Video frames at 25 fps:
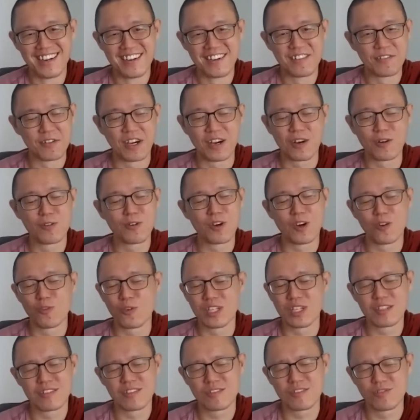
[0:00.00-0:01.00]
Well, or
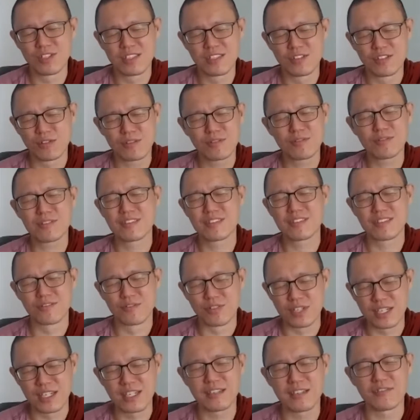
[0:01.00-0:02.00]
we don't
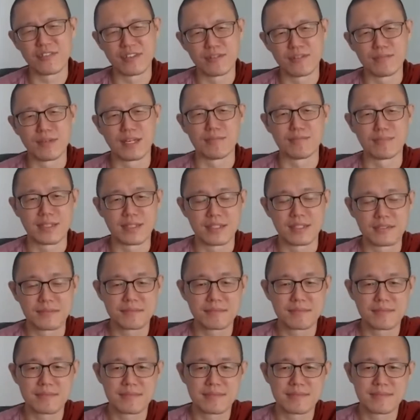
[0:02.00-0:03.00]
really remember.
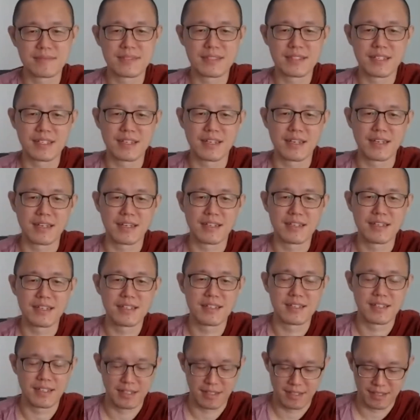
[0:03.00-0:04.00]
Yeah.
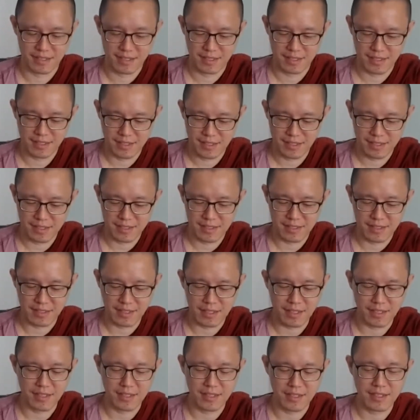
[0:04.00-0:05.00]

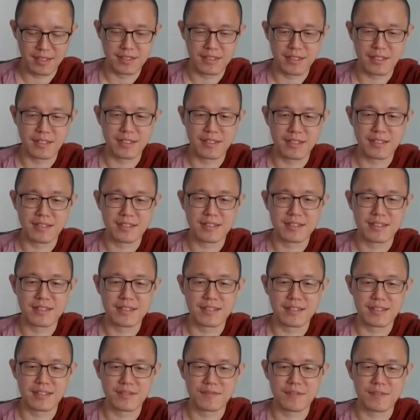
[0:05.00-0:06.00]

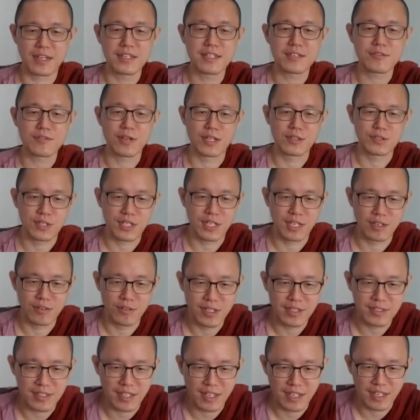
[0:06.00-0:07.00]
The funny question I
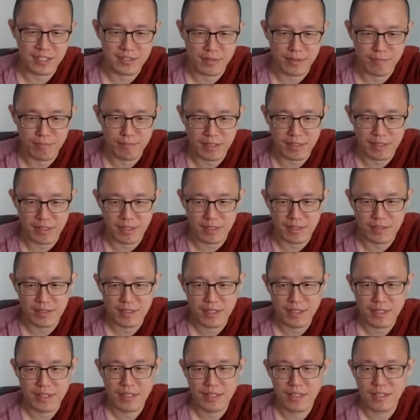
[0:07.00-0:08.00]
always ask people is,
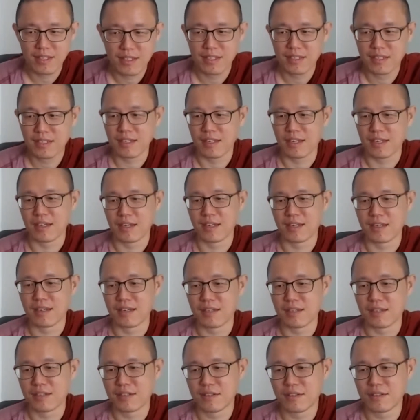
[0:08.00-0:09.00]

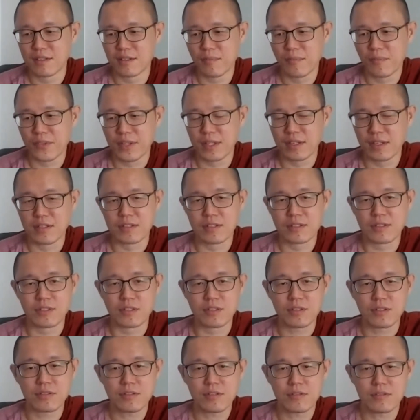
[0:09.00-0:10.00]
do
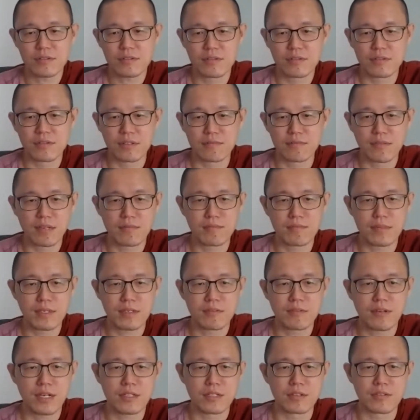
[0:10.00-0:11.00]
you remember
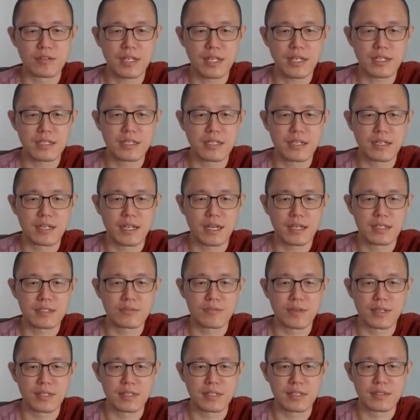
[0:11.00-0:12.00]
what you ate last
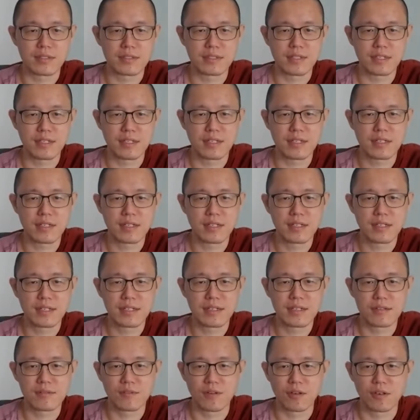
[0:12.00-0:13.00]
Wednesday
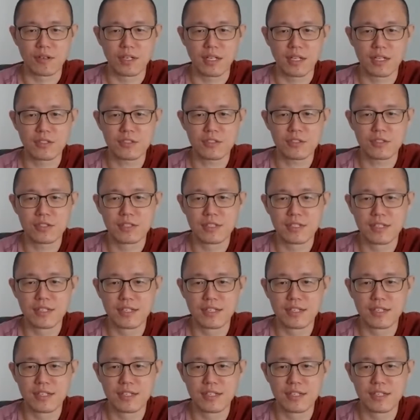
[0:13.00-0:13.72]
for lunch?